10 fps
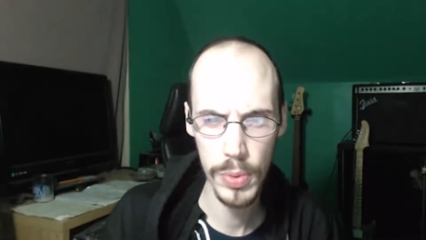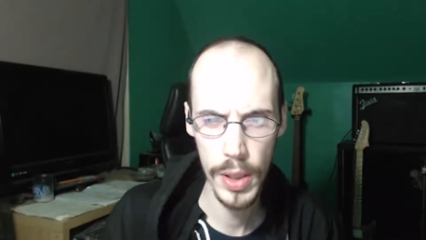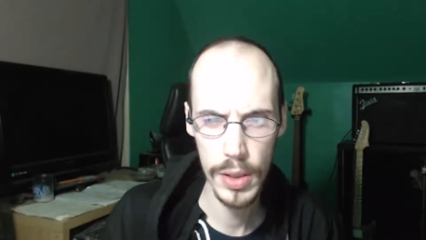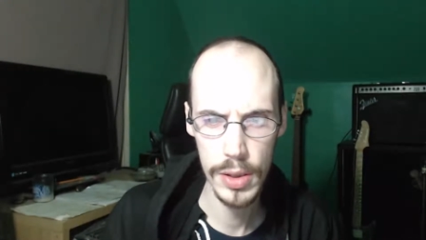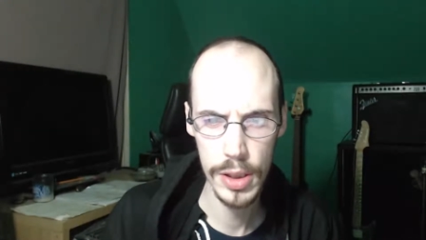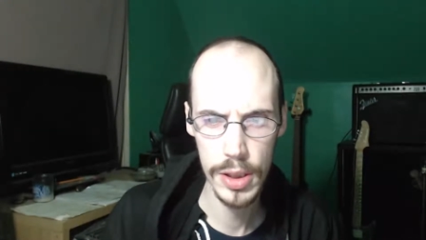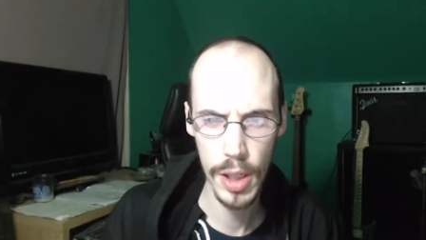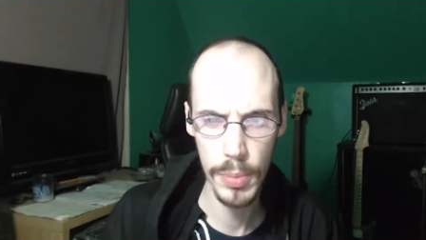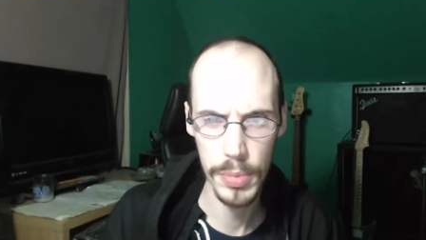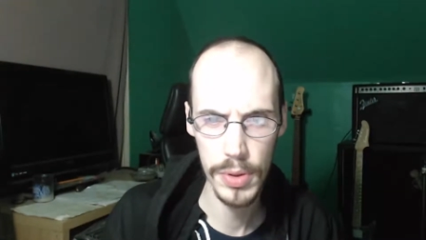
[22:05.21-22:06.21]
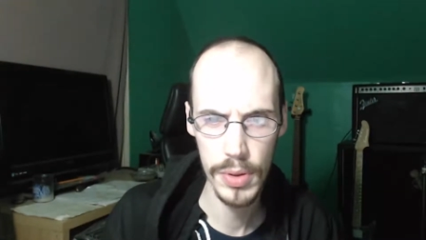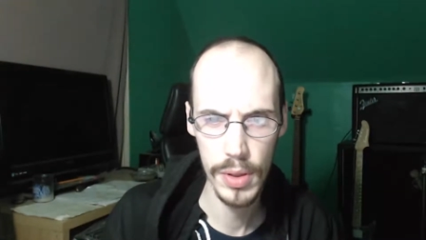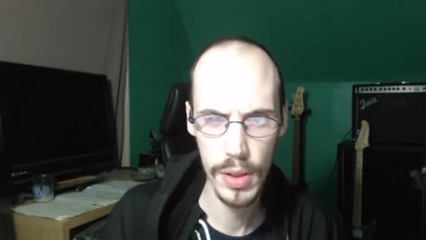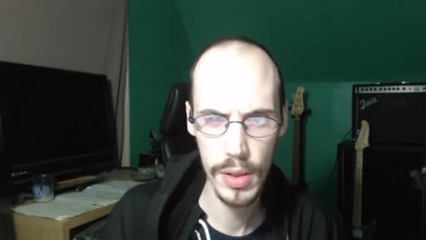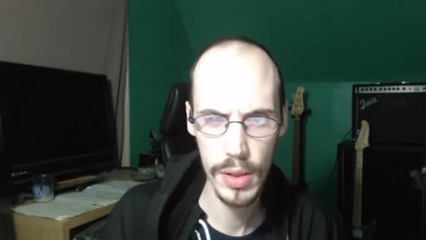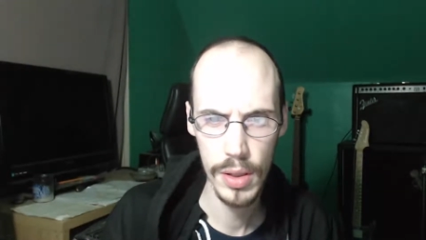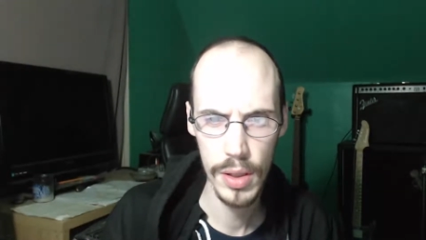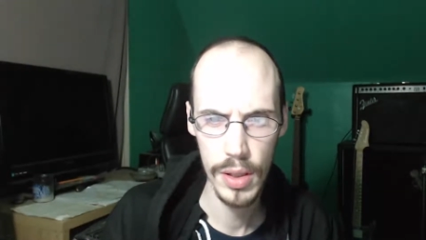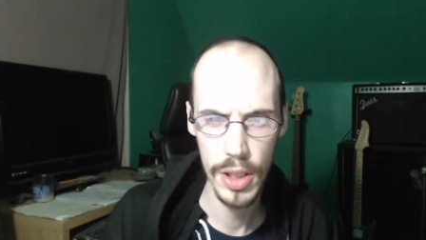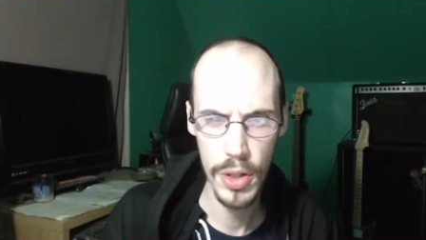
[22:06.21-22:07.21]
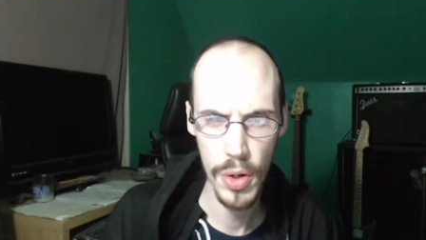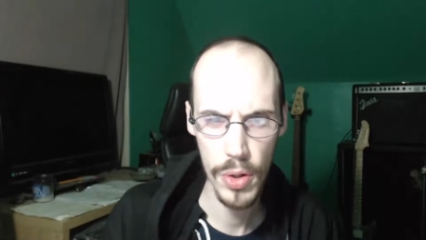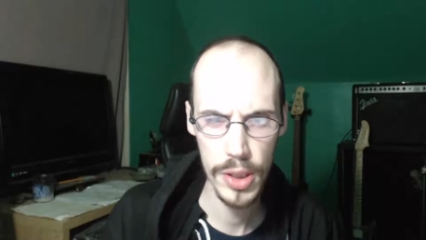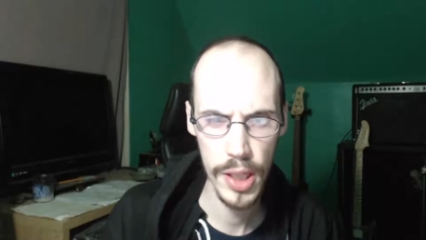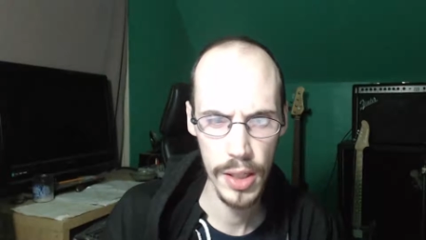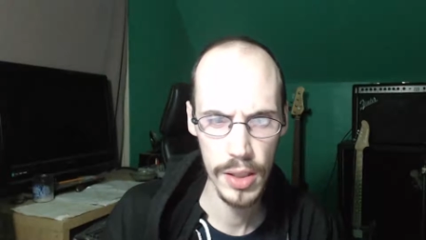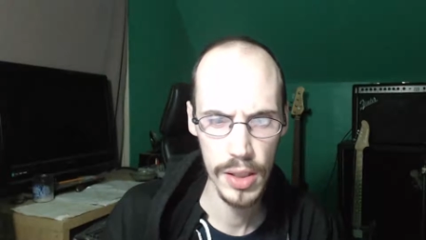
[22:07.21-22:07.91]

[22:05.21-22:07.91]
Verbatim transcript: rate just jumped. Huh? Did you notice that?